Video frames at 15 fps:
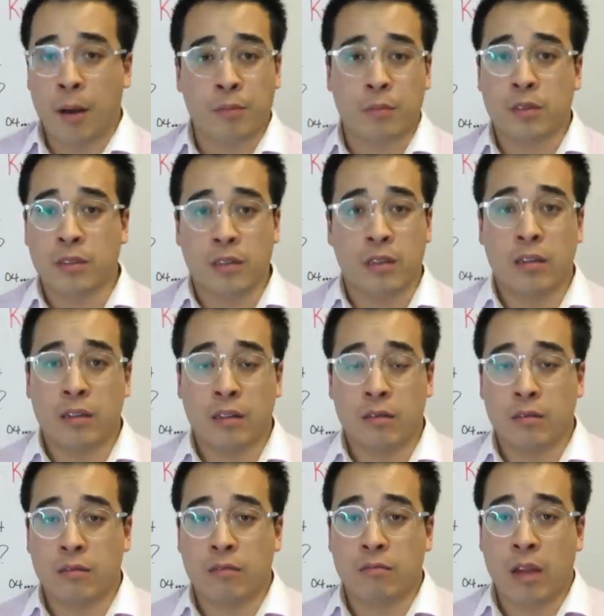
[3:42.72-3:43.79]

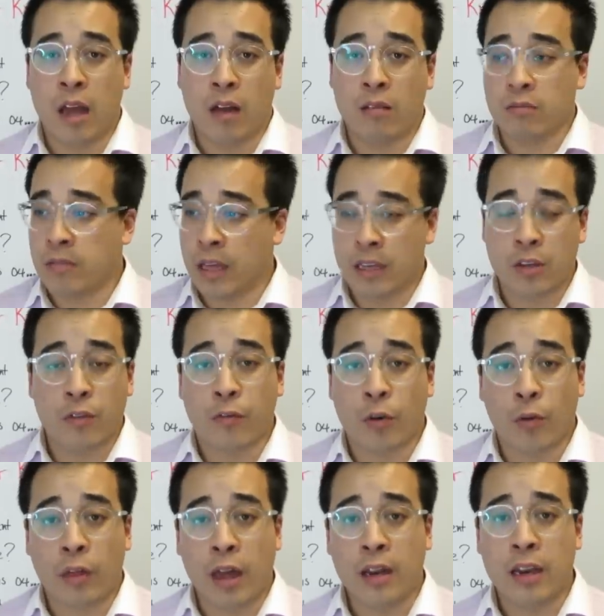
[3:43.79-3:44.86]
Now, thank you
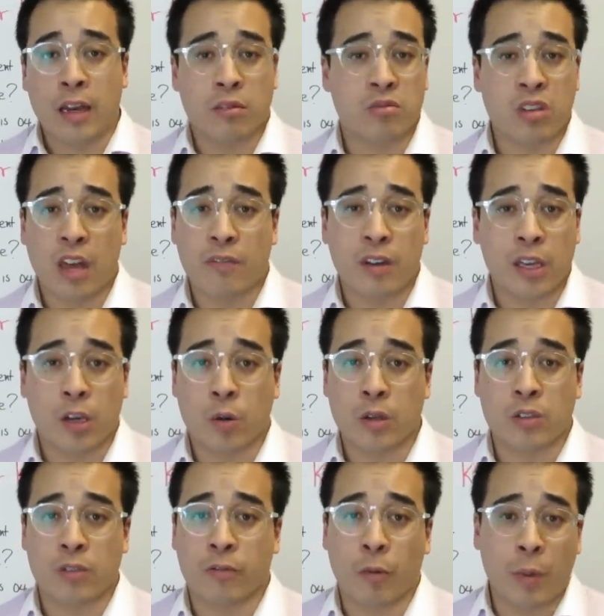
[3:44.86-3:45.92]
for that. Now, do you have any
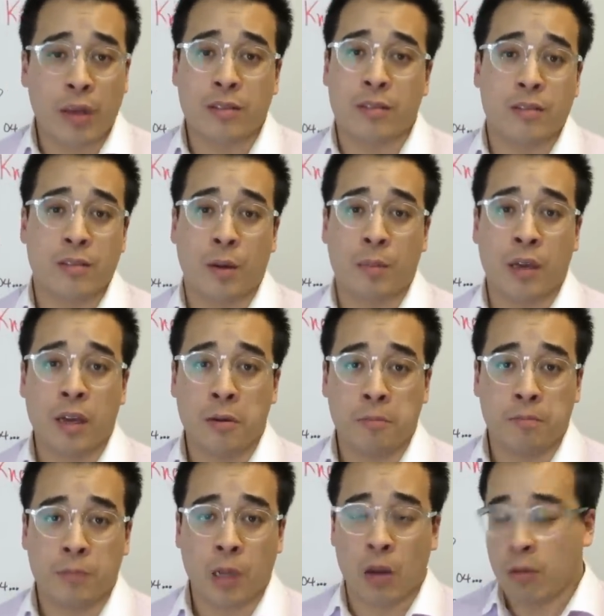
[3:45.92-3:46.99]
questions for me since I'm here?
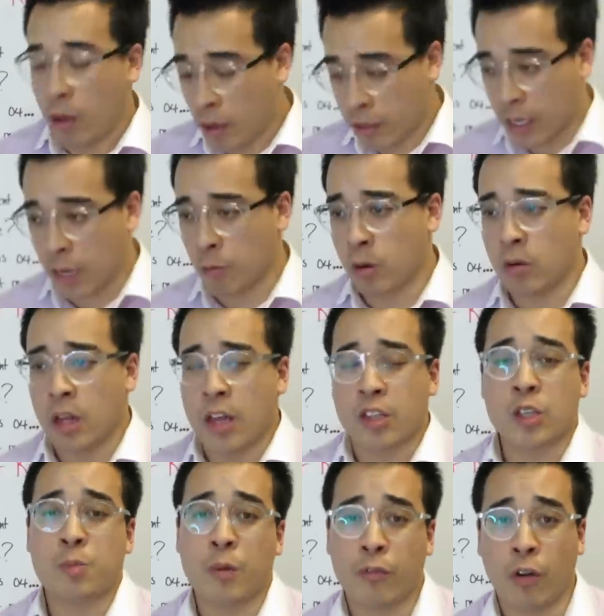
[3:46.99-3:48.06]
No? Okay, well,
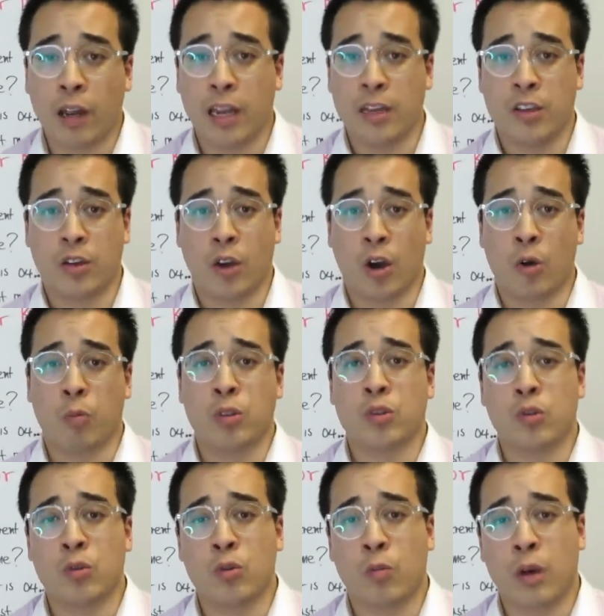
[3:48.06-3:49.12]
just before I let you go,
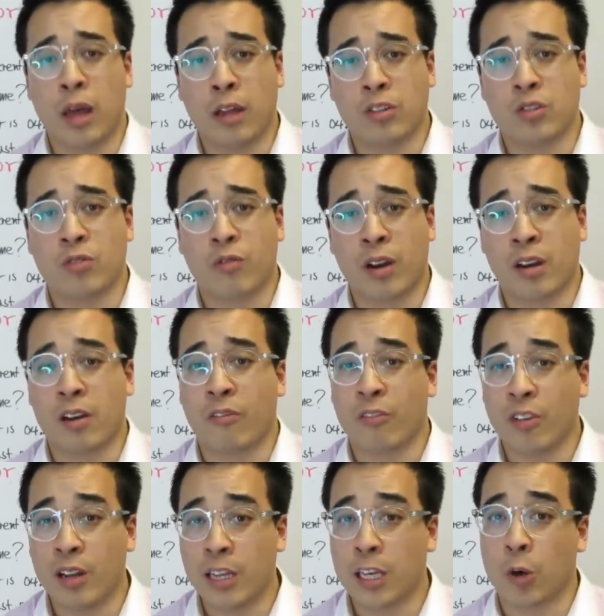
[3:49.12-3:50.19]
we are just running a
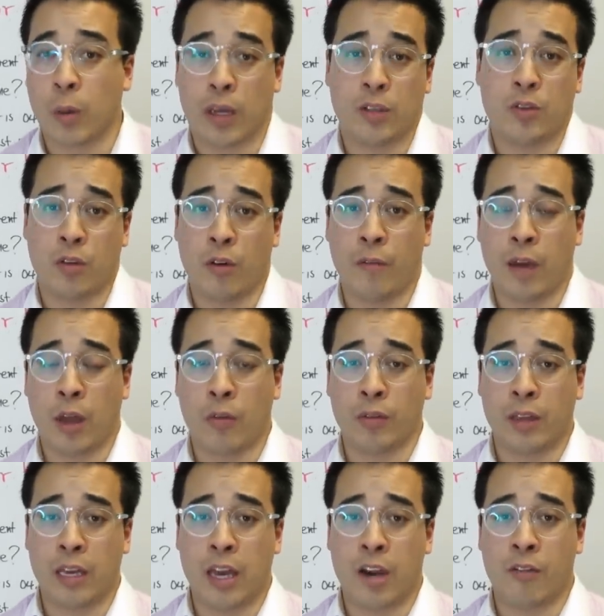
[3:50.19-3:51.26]
really quick survey
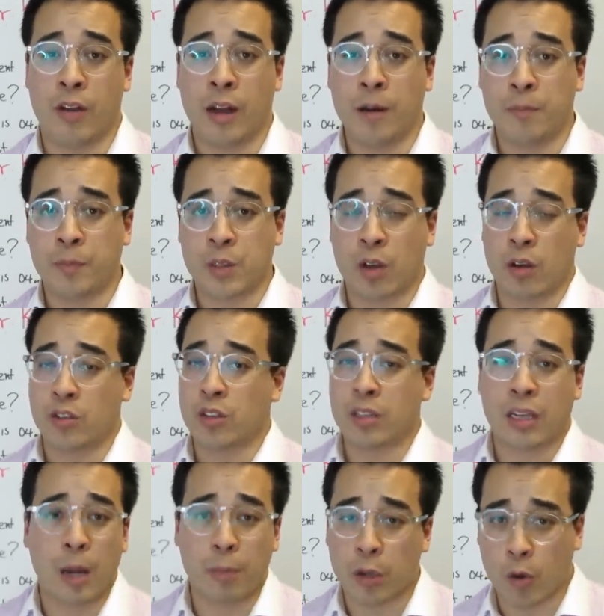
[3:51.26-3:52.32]
on the area. So just
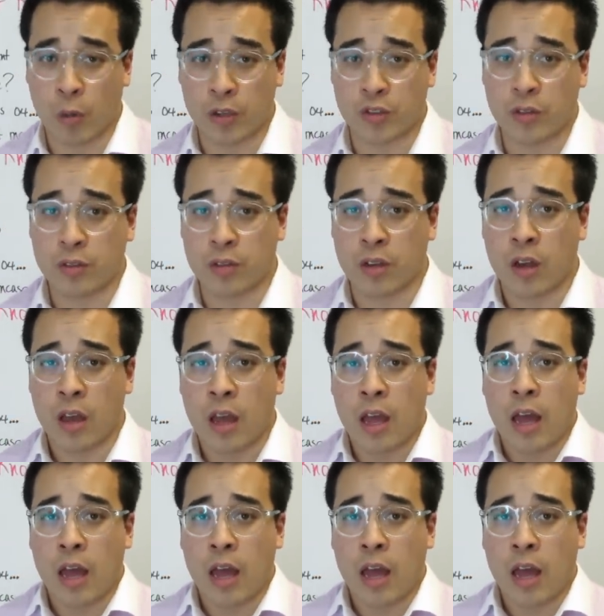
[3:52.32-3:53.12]
a couple of questions.